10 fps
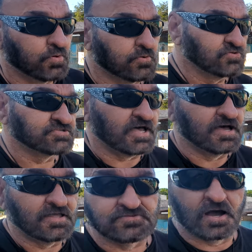is a
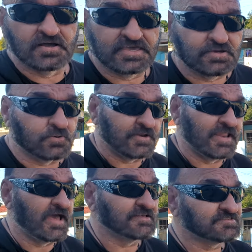donkey or a
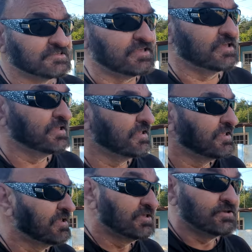mass.
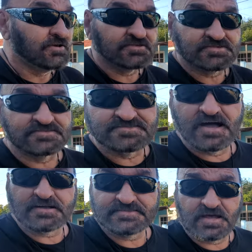It says
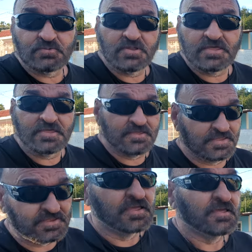knock down
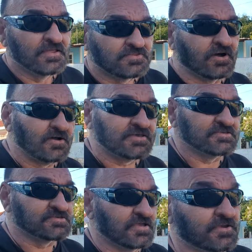
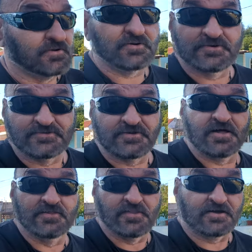donkeys, or it could
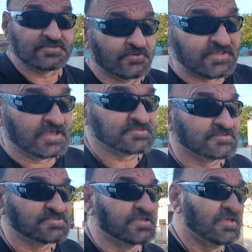call knock down
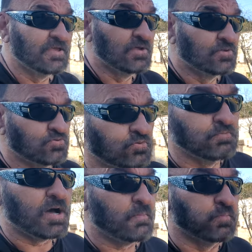asses,
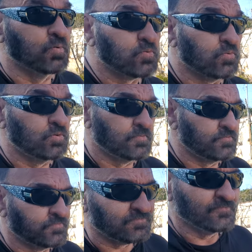tumba burro.
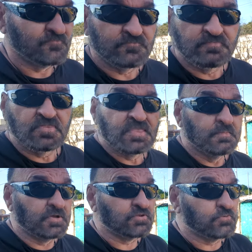
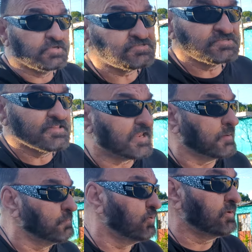But the reason that
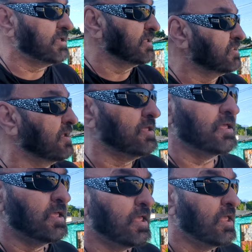I'm putting it
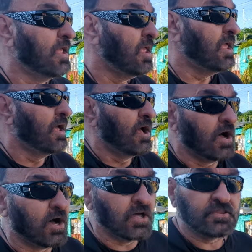
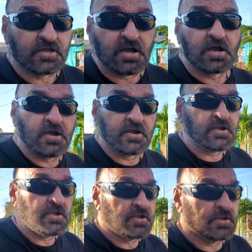on the car,
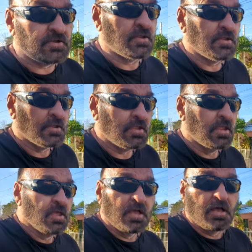
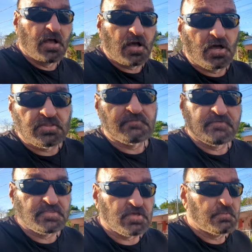on the
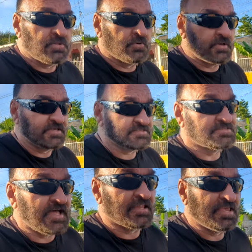VW, is
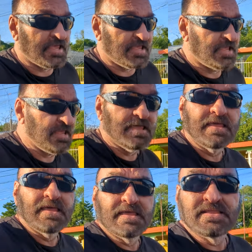that
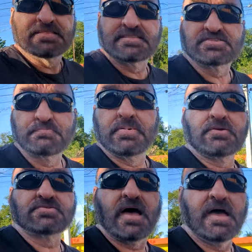the spare
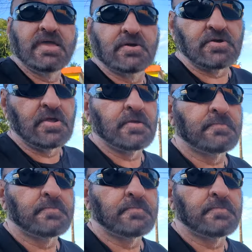tire